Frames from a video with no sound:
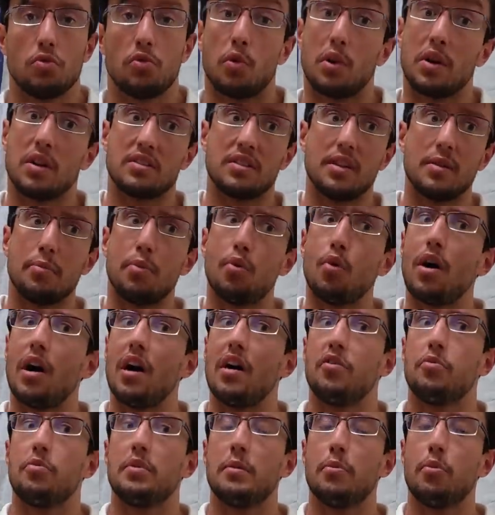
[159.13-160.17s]
For example, I
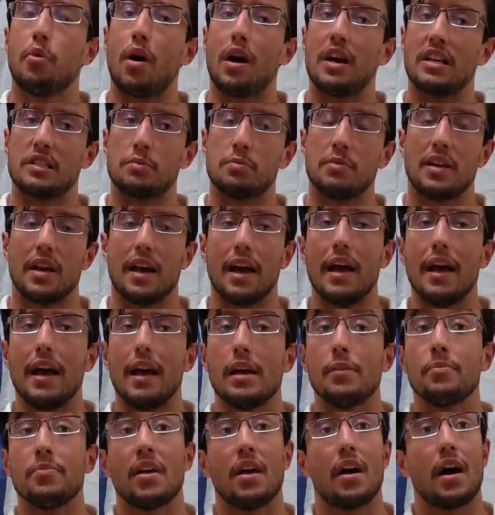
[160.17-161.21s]
have people ask me,
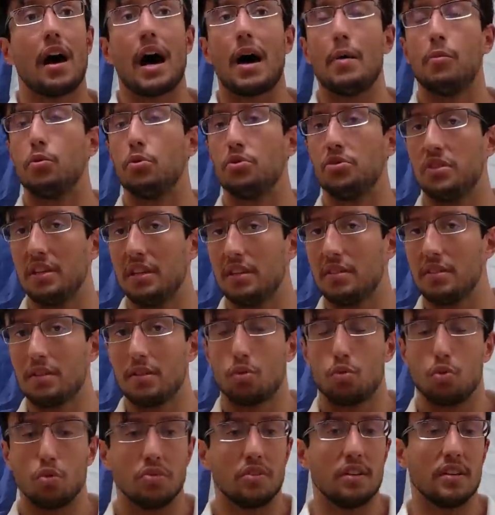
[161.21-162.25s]
hey, I'm
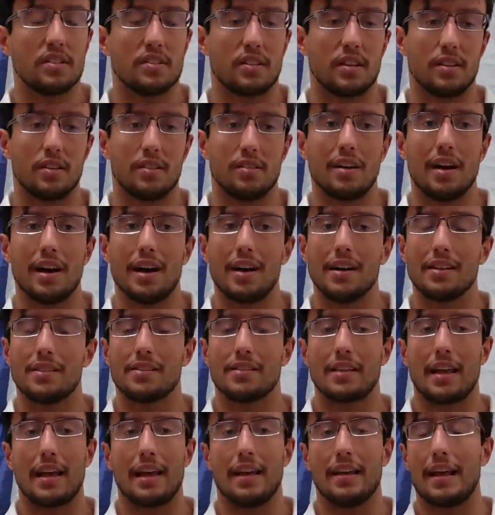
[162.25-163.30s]
addicted to this and
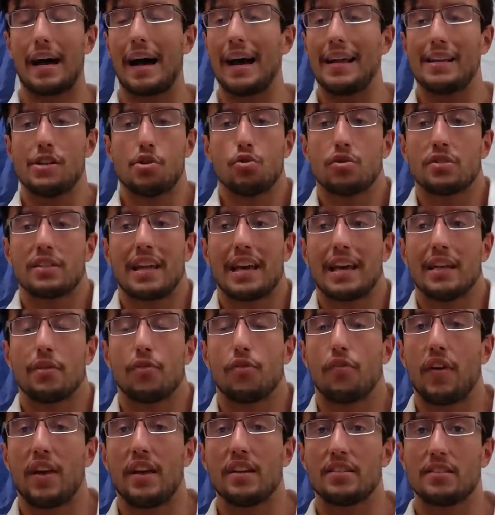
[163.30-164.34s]
that, and I just can't
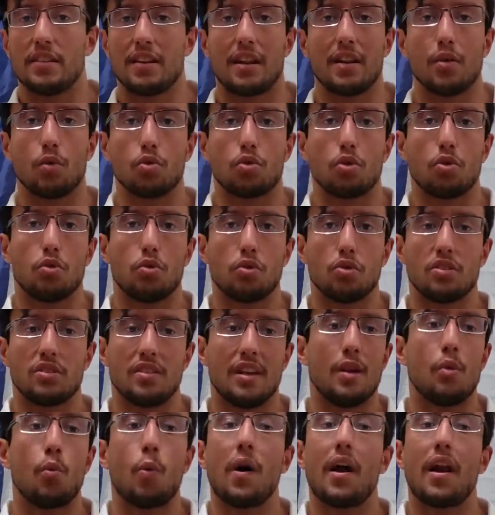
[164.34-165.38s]
face it. I don't
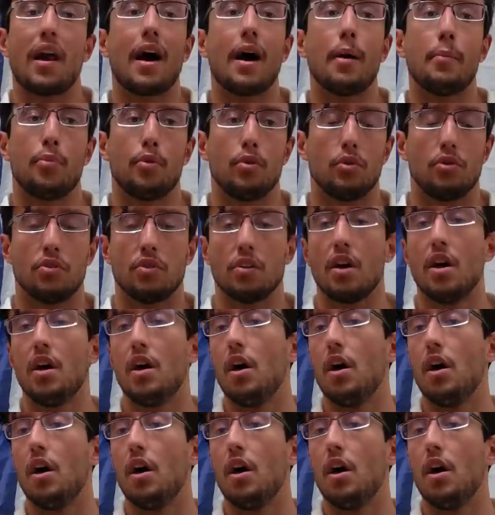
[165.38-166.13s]
understand what happened.